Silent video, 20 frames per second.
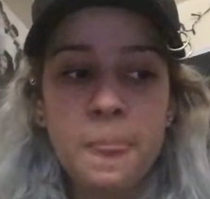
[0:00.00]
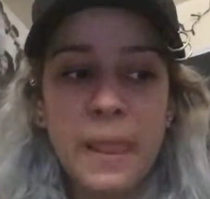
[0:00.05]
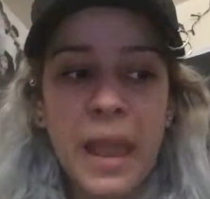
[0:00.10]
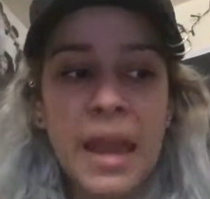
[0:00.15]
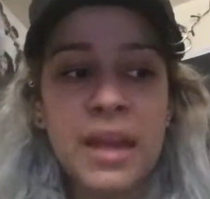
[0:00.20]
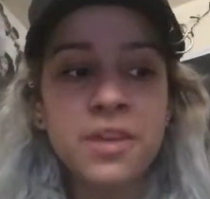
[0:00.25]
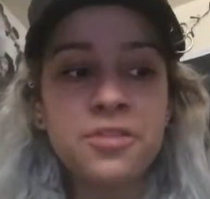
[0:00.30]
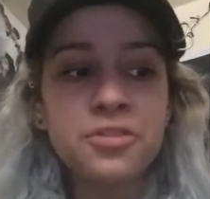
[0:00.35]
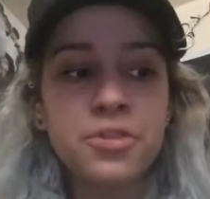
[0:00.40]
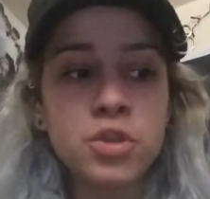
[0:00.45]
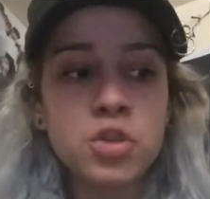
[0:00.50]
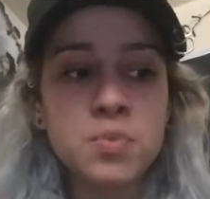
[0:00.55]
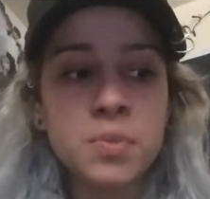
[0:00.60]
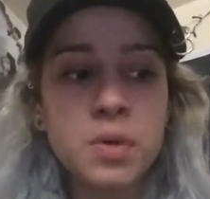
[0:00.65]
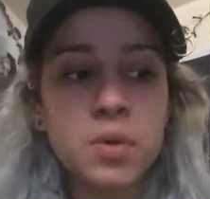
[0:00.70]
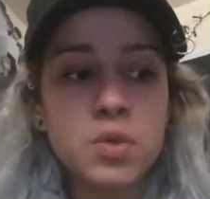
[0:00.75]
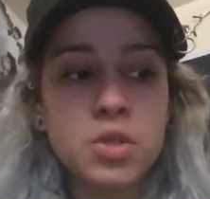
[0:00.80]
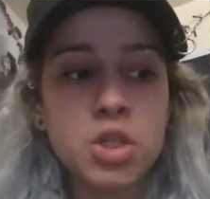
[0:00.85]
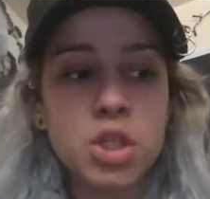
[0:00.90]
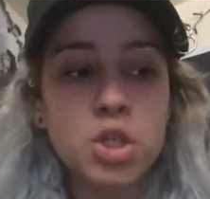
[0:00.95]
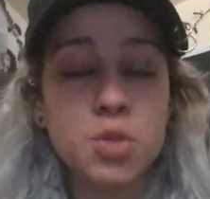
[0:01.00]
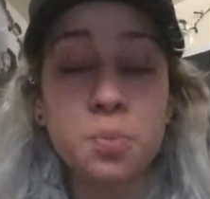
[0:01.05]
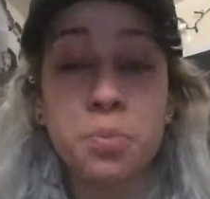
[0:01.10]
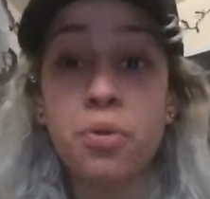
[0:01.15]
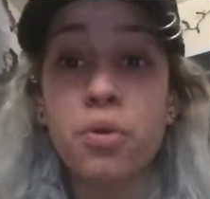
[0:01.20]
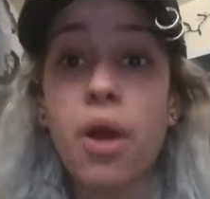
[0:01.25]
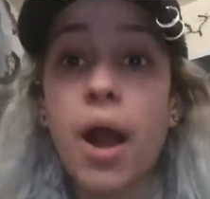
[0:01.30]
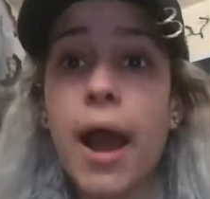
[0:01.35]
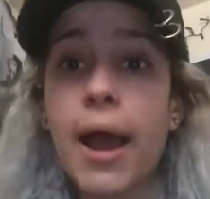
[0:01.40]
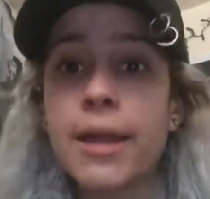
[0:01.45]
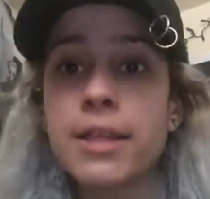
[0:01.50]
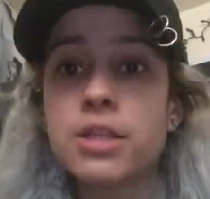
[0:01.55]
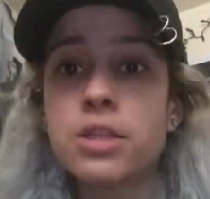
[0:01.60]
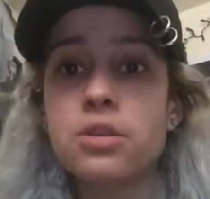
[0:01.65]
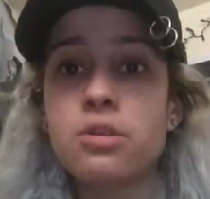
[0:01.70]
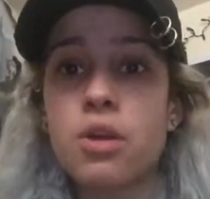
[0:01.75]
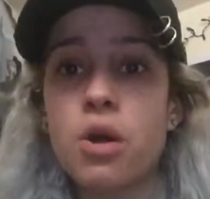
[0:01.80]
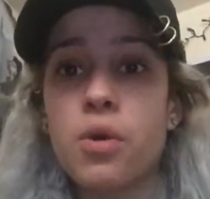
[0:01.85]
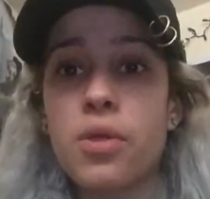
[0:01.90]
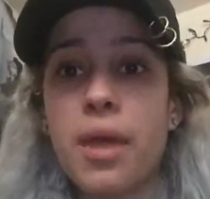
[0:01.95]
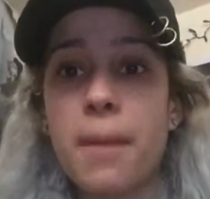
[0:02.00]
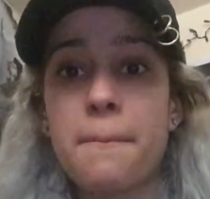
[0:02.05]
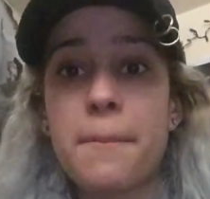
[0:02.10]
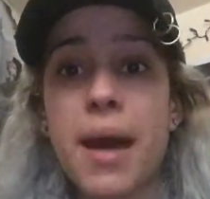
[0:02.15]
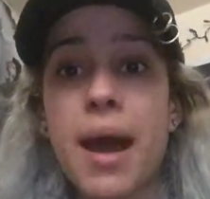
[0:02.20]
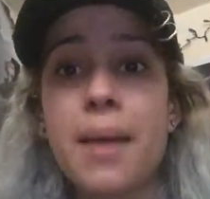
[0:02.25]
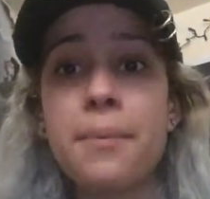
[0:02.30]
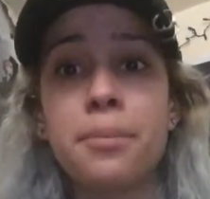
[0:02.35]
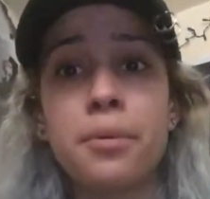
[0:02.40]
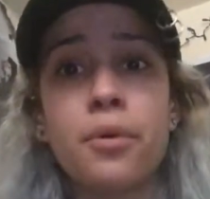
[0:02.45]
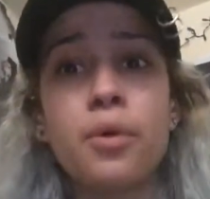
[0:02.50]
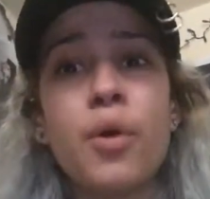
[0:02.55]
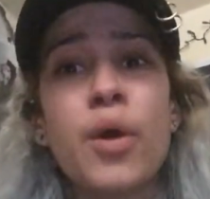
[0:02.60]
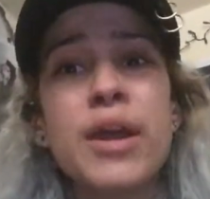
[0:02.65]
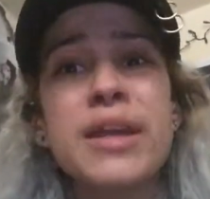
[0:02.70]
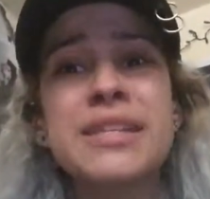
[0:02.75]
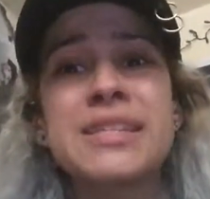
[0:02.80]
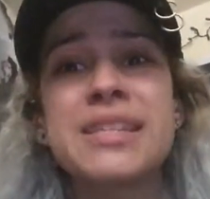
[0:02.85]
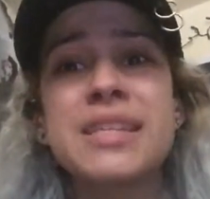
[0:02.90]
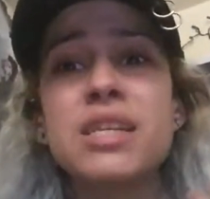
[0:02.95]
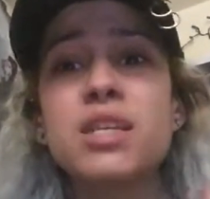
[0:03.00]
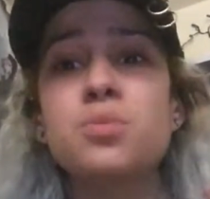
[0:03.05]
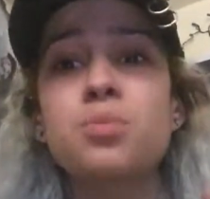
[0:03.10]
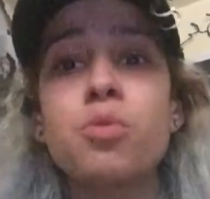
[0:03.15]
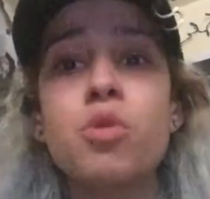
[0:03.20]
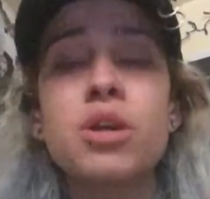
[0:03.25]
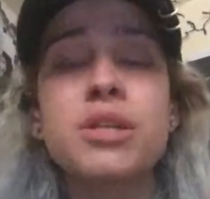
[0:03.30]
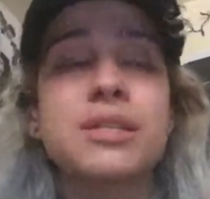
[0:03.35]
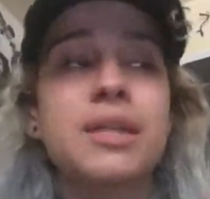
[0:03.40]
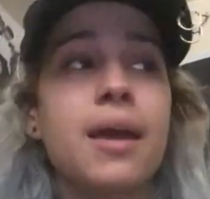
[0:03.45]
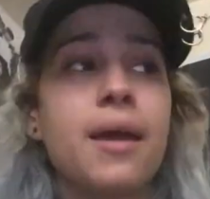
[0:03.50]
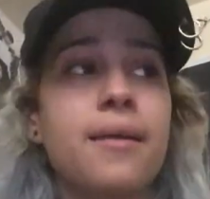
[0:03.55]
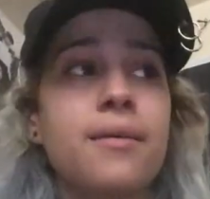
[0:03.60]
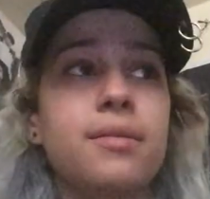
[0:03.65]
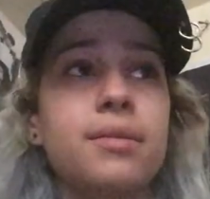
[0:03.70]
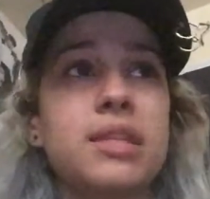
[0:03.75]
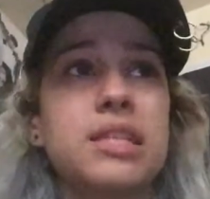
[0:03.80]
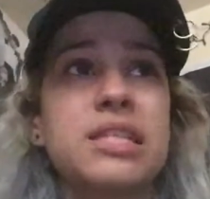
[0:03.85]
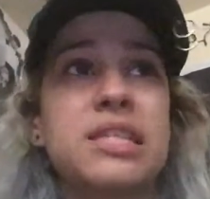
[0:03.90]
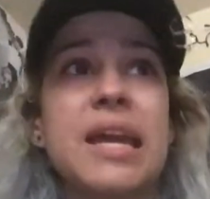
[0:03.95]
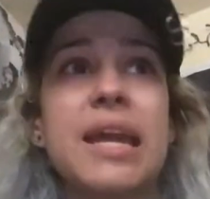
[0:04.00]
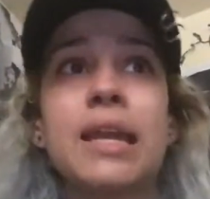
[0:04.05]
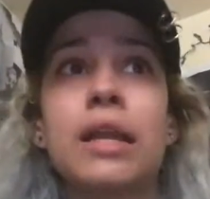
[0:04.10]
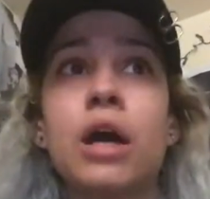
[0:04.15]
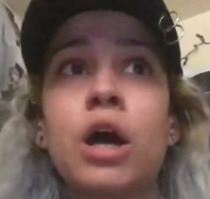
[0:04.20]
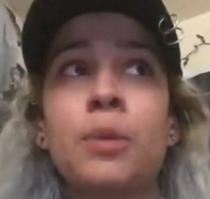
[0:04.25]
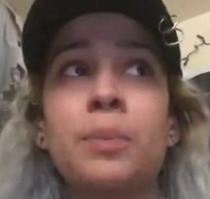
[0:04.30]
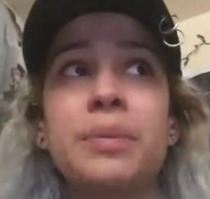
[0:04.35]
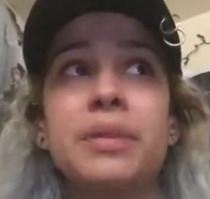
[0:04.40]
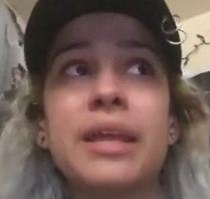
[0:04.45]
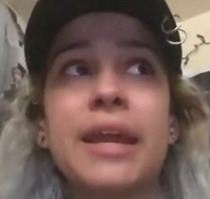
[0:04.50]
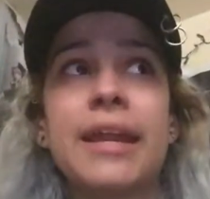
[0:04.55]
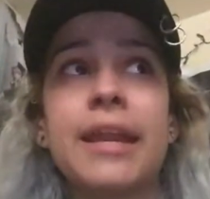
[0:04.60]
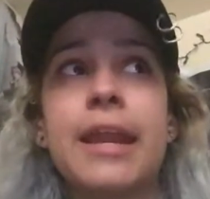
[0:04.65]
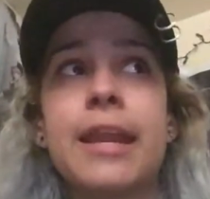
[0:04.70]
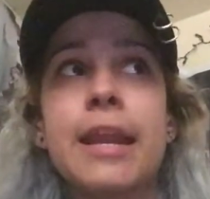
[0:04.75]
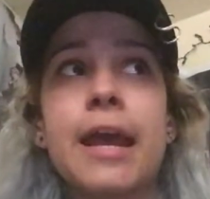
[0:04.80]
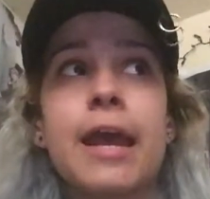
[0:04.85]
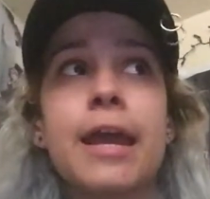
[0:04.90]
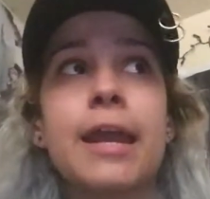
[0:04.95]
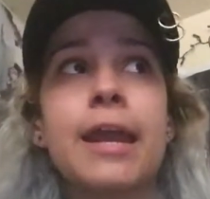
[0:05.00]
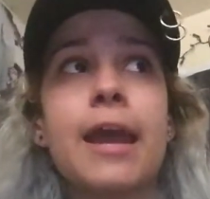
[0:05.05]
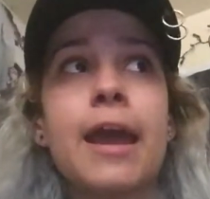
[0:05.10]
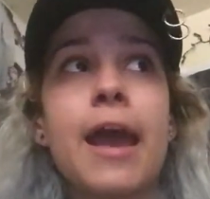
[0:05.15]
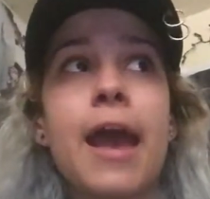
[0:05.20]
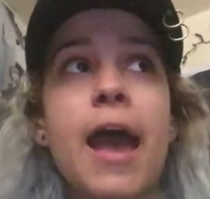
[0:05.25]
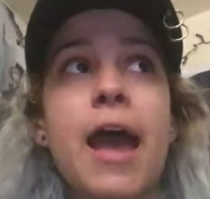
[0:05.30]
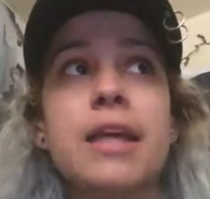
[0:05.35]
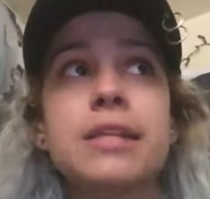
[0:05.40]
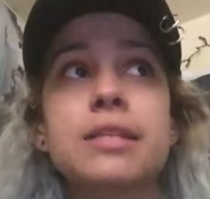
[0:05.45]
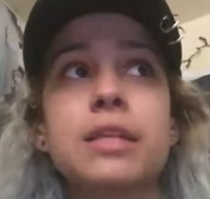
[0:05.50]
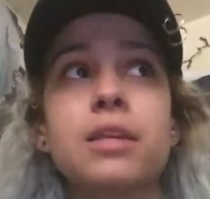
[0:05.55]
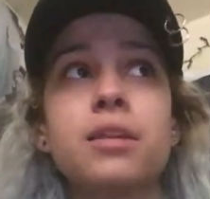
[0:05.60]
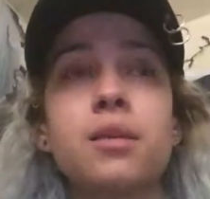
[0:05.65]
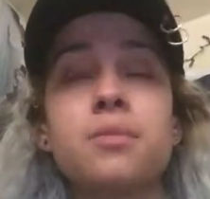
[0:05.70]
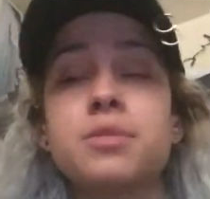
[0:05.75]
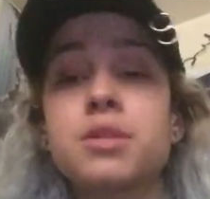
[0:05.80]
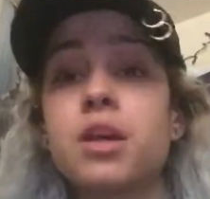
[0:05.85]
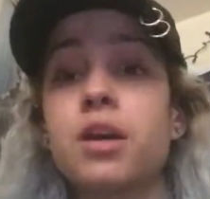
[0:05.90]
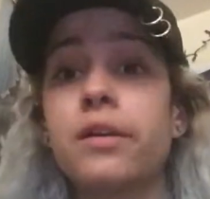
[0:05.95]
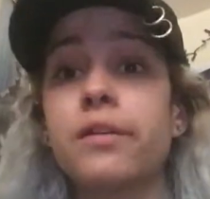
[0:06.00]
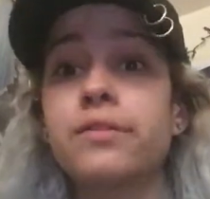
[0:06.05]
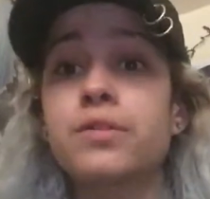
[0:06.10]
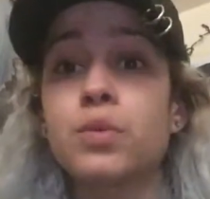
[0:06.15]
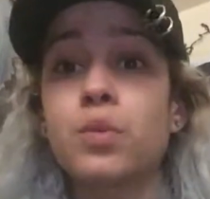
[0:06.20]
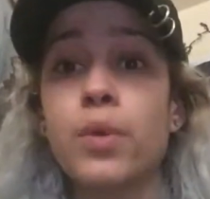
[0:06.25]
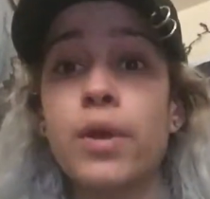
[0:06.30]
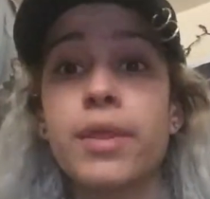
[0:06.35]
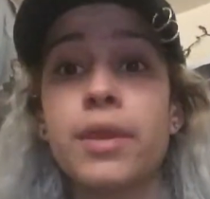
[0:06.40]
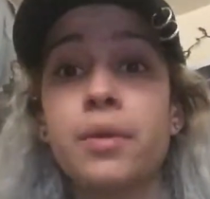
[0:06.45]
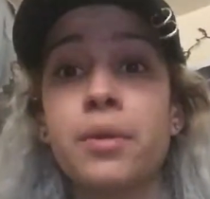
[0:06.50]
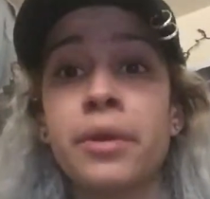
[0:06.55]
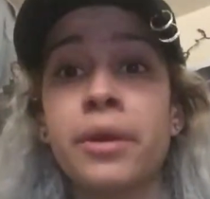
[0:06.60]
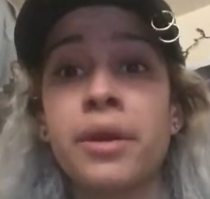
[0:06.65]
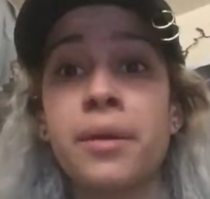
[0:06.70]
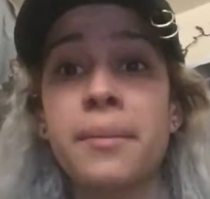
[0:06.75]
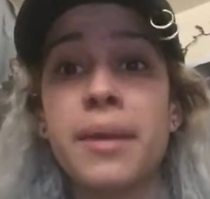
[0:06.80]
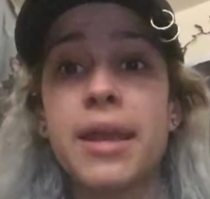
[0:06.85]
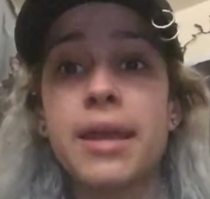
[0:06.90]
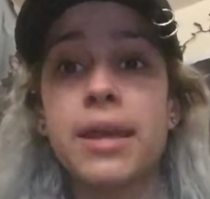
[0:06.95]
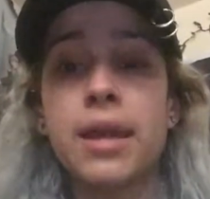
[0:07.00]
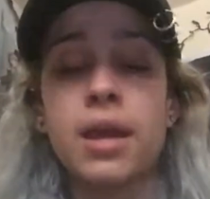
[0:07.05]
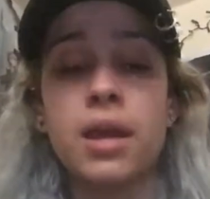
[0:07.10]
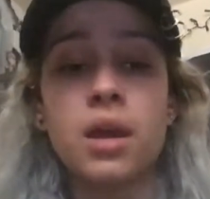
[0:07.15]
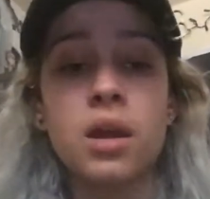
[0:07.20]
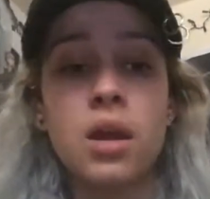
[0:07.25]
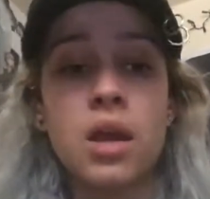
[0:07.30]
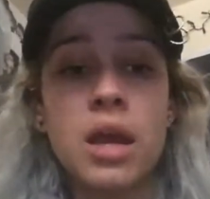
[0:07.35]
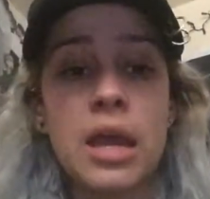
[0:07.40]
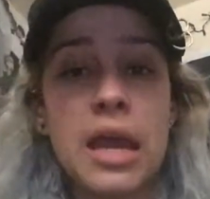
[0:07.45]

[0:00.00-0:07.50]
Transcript: And it fills me with such pride to know that my boys, these boys that stayed up late at night asking themselves when they were going to make it,